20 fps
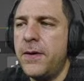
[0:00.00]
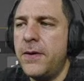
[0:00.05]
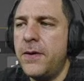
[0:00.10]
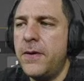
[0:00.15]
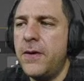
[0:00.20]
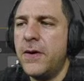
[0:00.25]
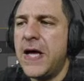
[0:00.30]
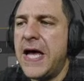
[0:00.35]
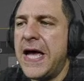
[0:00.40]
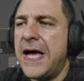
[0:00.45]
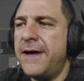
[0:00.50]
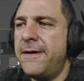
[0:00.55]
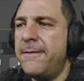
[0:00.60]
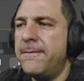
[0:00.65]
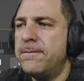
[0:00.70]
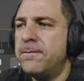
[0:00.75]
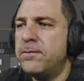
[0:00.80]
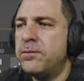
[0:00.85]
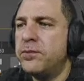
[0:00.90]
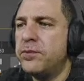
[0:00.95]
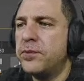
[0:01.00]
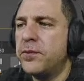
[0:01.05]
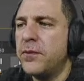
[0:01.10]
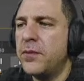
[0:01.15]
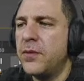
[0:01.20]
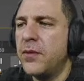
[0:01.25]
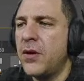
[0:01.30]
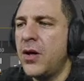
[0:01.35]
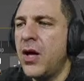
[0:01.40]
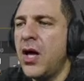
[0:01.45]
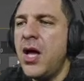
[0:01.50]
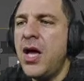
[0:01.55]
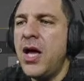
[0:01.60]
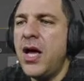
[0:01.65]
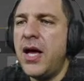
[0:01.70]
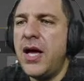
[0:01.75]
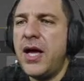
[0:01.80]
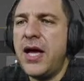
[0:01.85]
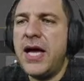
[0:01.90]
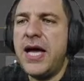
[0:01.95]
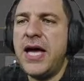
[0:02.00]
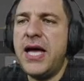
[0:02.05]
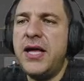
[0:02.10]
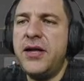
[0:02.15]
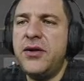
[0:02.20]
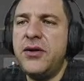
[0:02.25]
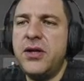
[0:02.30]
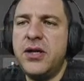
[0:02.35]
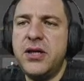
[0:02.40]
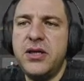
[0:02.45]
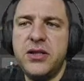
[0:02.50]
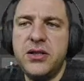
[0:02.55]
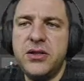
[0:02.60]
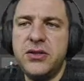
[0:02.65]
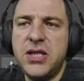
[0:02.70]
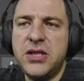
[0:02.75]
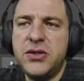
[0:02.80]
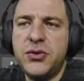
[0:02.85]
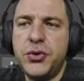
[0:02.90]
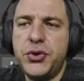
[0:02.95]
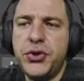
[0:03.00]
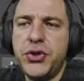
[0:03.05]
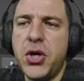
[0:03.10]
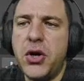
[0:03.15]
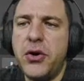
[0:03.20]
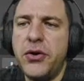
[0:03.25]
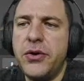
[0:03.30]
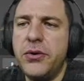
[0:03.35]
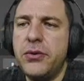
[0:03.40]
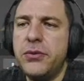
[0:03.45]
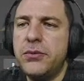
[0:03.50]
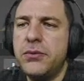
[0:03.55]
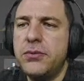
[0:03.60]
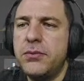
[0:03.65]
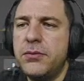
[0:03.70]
Okay, and just to show you,